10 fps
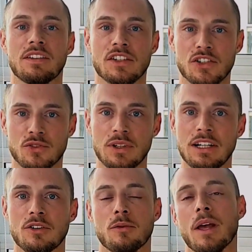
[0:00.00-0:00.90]
in the
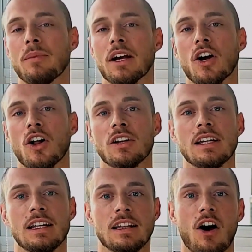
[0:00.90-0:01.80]
street or maybe a
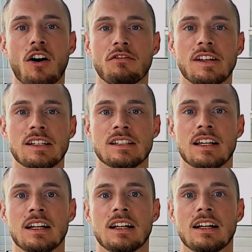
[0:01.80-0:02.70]
colleague in the office,
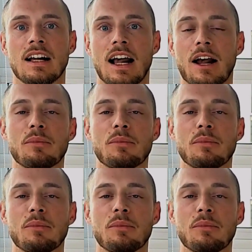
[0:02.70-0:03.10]
how